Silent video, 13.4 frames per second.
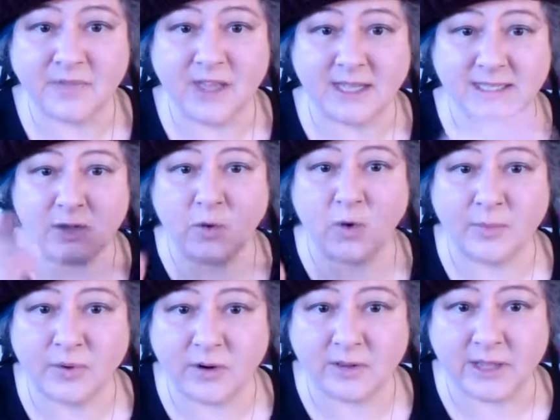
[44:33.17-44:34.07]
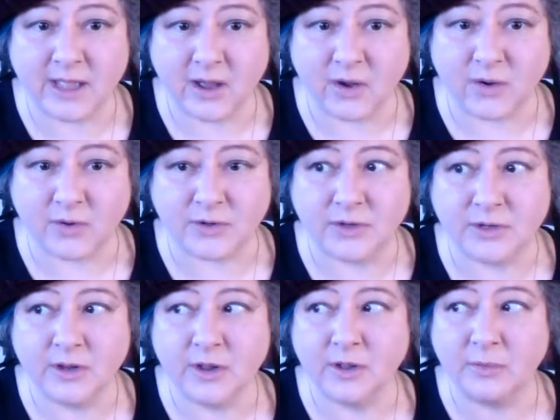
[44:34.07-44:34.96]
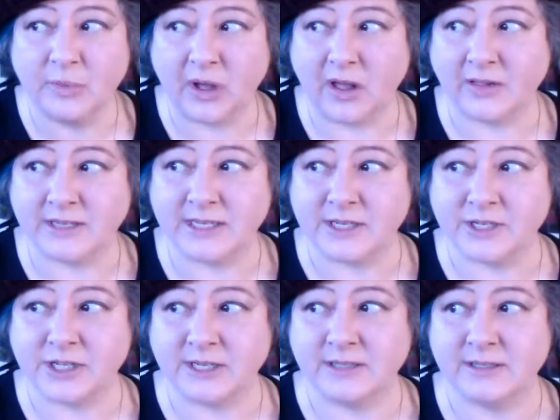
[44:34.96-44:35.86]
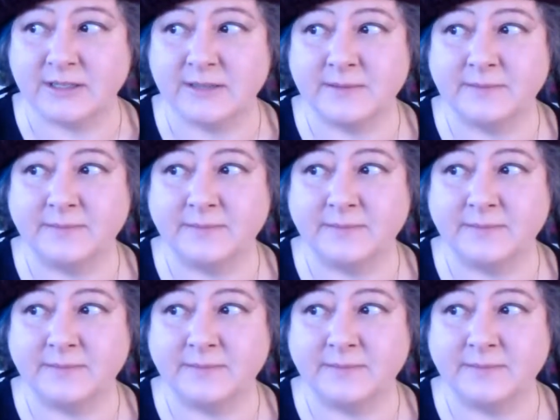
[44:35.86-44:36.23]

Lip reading: It's corporately owned politicians.